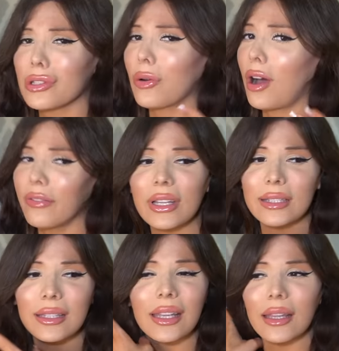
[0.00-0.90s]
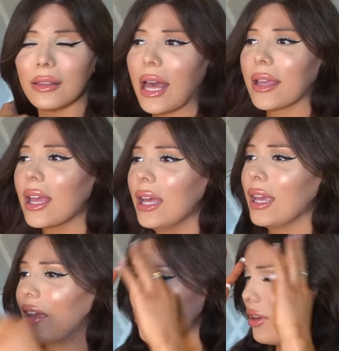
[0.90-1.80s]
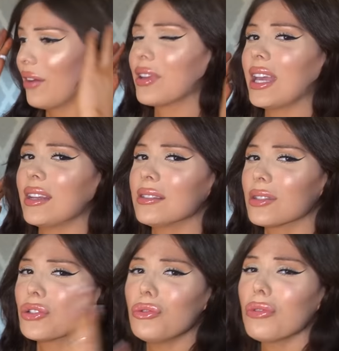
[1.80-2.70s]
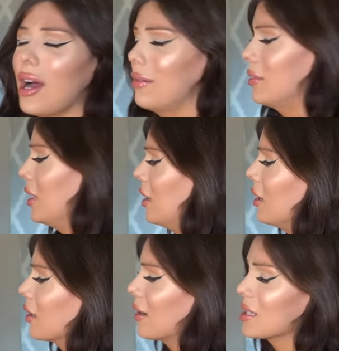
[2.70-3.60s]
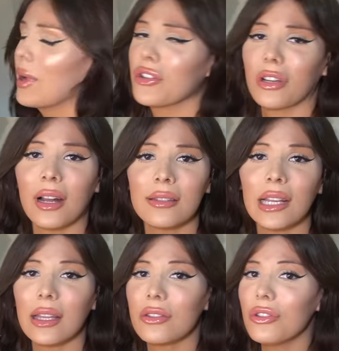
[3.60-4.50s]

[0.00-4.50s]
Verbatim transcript: So obviously, like, if you have kids, do not customize your guns like this.